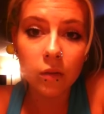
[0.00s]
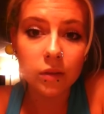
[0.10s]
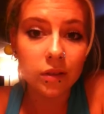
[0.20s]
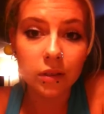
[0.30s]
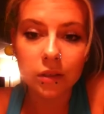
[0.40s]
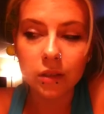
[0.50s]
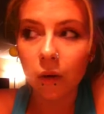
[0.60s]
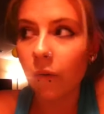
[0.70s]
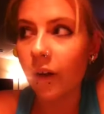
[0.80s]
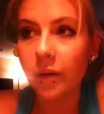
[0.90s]
It's just to
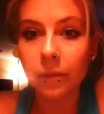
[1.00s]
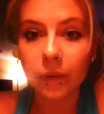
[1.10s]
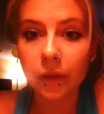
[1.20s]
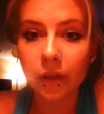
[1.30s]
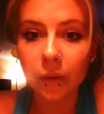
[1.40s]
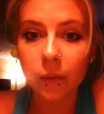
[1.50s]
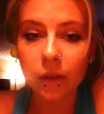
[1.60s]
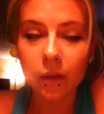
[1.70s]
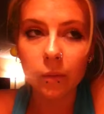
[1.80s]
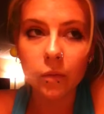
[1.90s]
go find him, be there
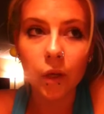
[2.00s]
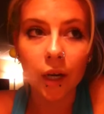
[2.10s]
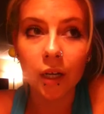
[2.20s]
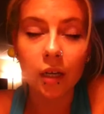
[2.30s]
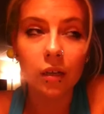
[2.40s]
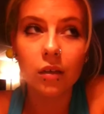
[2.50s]
with him, try to